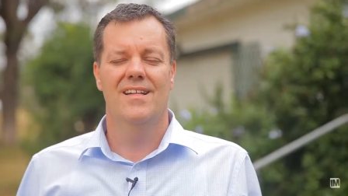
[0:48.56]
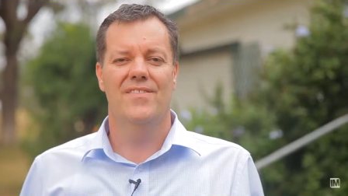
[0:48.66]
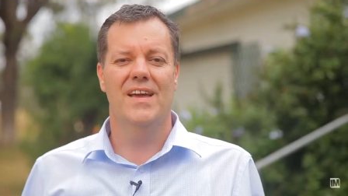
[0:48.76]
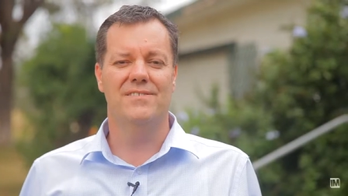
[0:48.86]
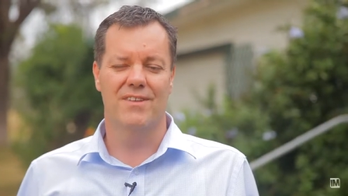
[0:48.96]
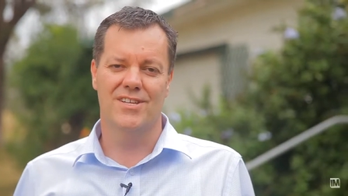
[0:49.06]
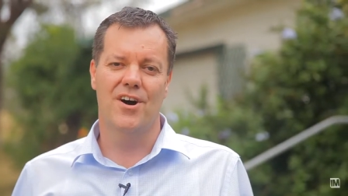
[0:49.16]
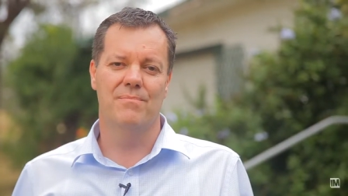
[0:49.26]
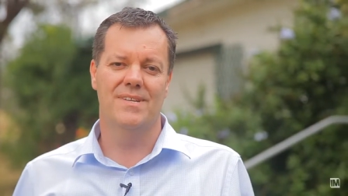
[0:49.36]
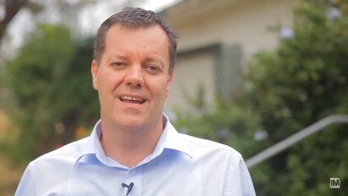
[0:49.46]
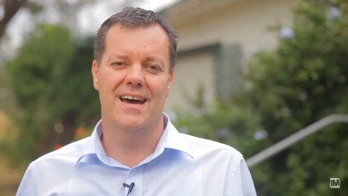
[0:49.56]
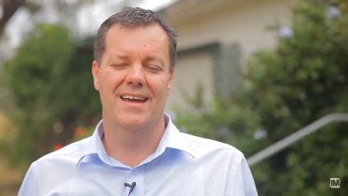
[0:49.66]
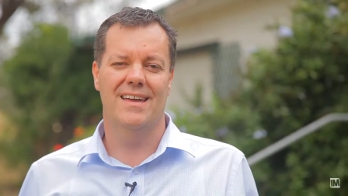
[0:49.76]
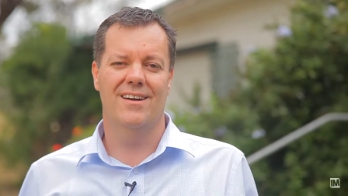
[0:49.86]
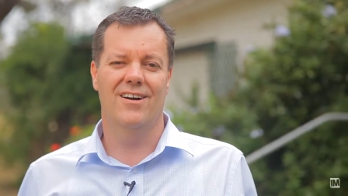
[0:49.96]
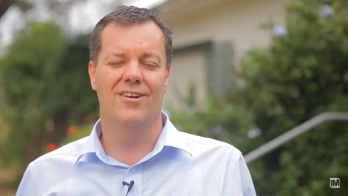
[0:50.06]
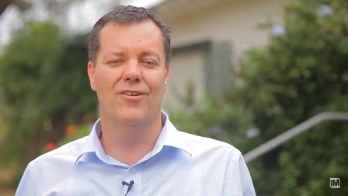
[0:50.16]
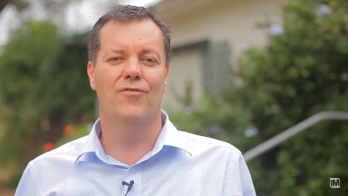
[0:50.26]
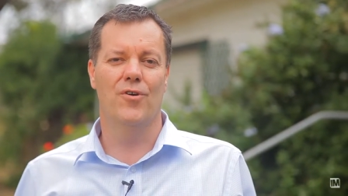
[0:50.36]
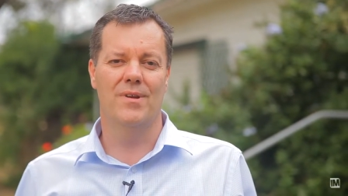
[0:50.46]
Thanks for your time today. I look
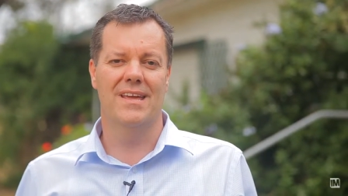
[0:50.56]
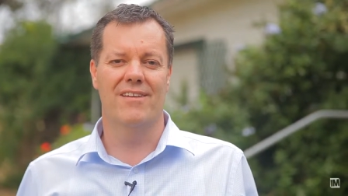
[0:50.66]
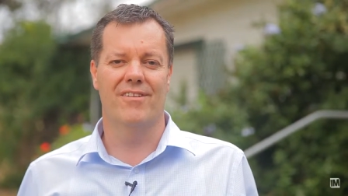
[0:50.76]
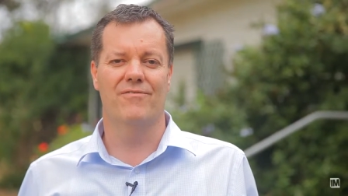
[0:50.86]
forward to hearing